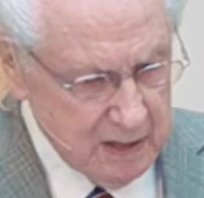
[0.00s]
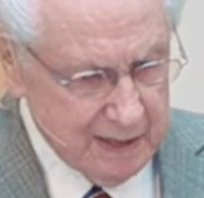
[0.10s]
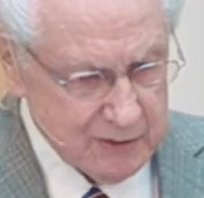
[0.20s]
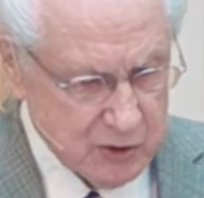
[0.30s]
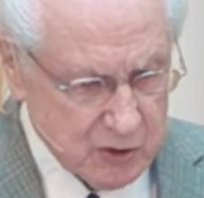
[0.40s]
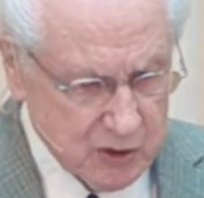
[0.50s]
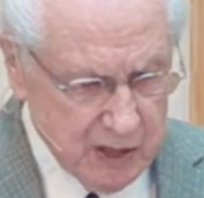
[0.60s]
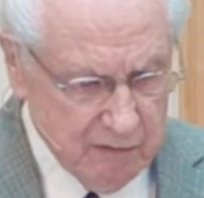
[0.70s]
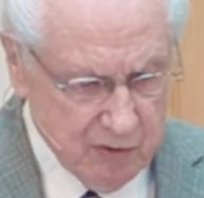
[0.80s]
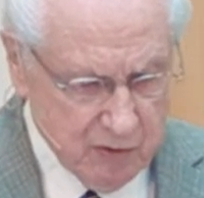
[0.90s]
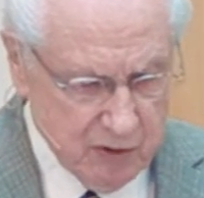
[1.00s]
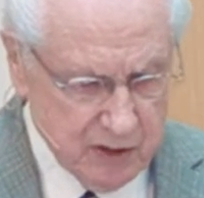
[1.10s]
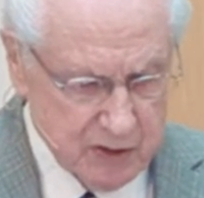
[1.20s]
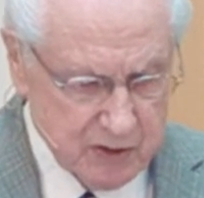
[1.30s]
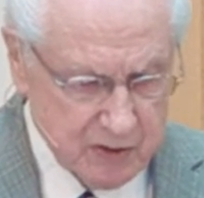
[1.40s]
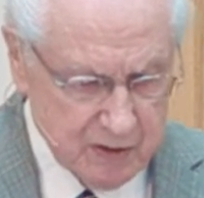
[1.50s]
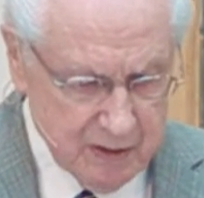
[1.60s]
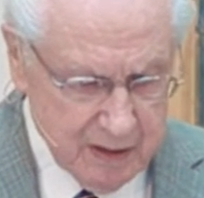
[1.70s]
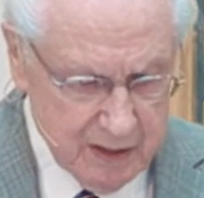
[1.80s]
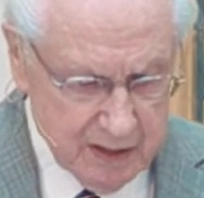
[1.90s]
I just gave you
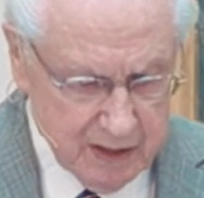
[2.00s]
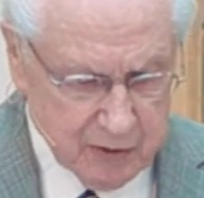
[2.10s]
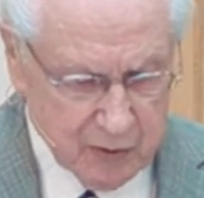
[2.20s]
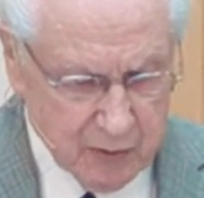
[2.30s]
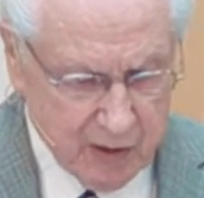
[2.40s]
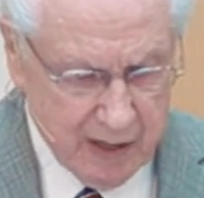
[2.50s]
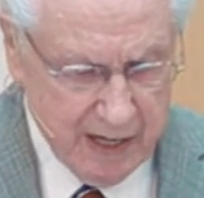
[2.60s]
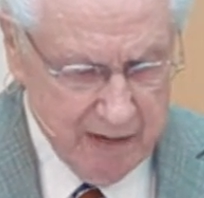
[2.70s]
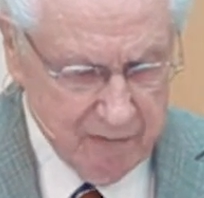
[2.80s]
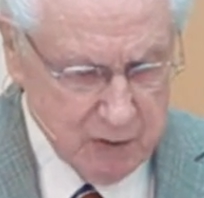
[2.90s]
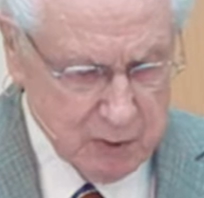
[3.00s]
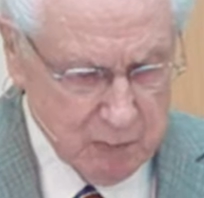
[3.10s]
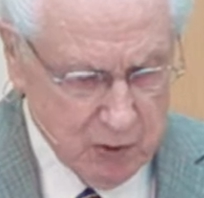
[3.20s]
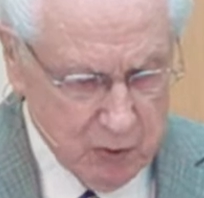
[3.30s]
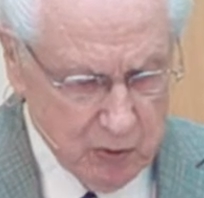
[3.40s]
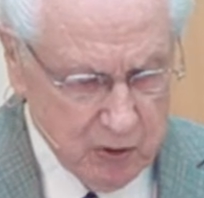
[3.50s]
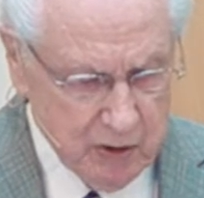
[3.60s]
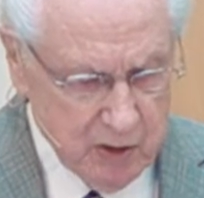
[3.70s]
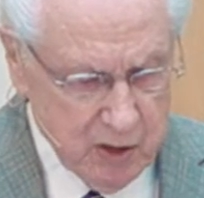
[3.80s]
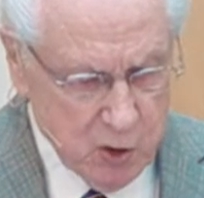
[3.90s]
this. Eternal life is both
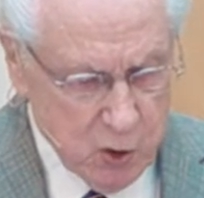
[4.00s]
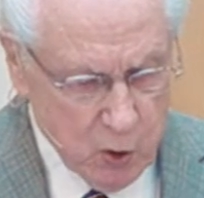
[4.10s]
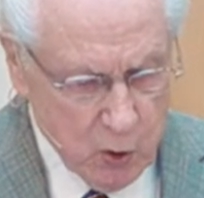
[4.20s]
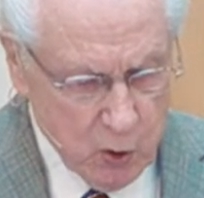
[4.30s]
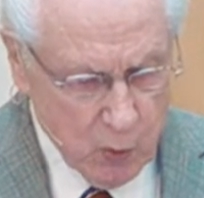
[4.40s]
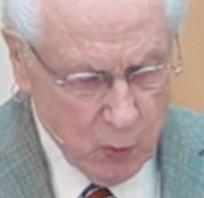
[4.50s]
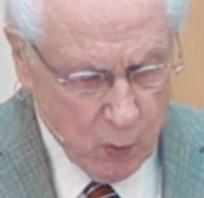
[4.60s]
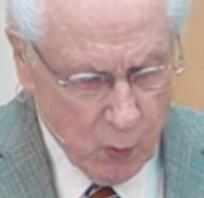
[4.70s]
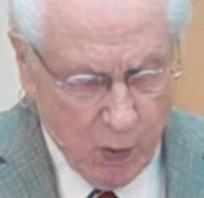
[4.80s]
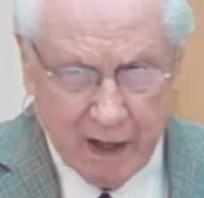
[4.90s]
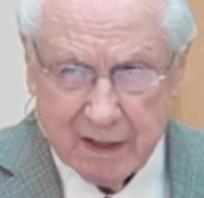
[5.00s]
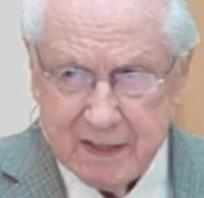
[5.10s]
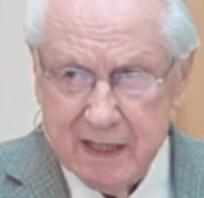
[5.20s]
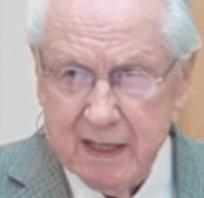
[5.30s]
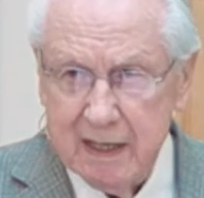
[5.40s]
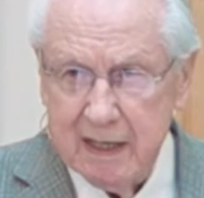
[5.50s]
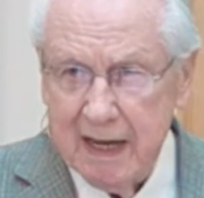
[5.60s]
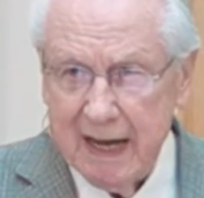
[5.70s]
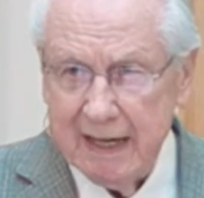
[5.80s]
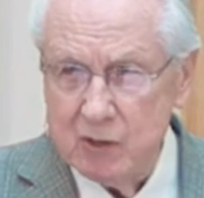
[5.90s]
quality
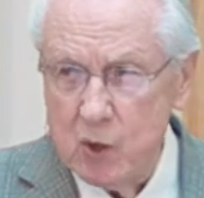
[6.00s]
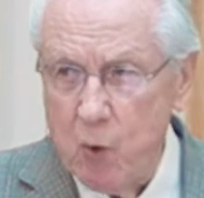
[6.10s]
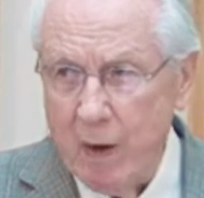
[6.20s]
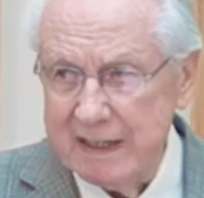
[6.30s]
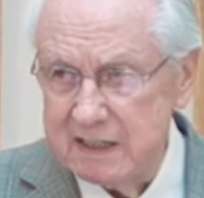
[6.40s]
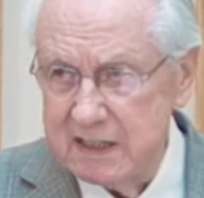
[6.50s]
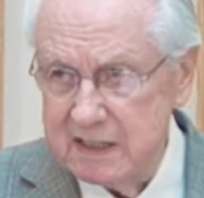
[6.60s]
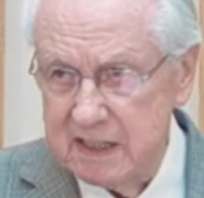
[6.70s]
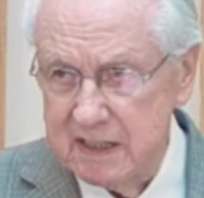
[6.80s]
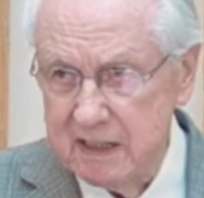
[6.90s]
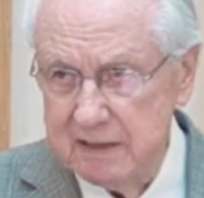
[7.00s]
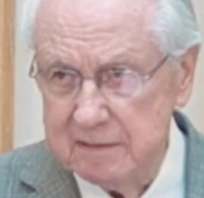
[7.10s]
and quantity.